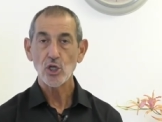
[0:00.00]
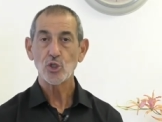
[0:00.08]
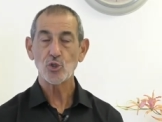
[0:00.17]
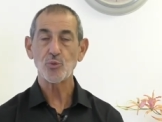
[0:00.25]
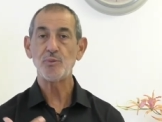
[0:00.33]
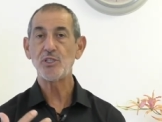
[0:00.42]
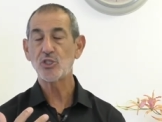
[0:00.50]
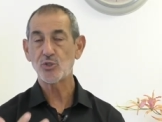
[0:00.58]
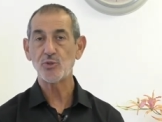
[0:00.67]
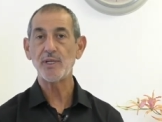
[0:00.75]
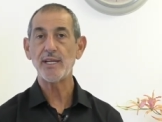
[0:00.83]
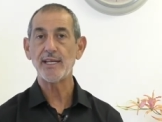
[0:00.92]
to be
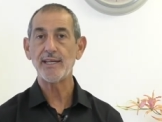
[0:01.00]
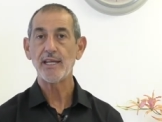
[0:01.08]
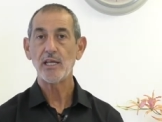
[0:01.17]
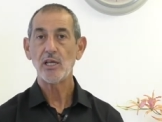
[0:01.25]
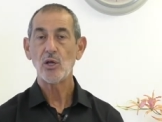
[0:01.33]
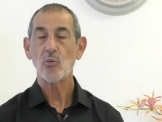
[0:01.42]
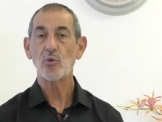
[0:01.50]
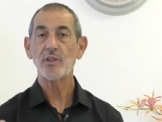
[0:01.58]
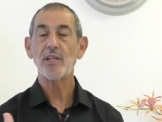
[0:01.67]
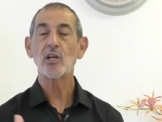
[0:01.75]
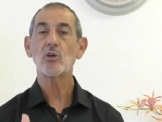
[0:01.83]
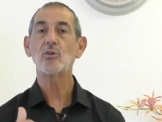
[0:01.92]
treated with
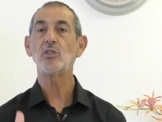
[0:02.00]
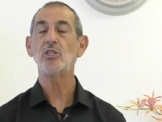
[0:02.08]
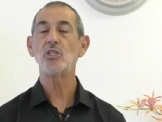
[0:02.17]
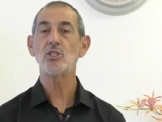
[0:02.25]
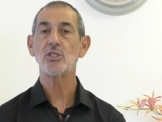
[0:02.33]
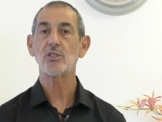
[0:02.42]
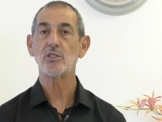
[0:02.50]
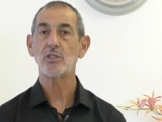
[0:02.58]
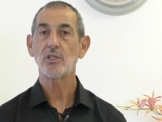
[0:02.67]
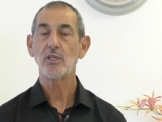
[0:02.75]
their conditions.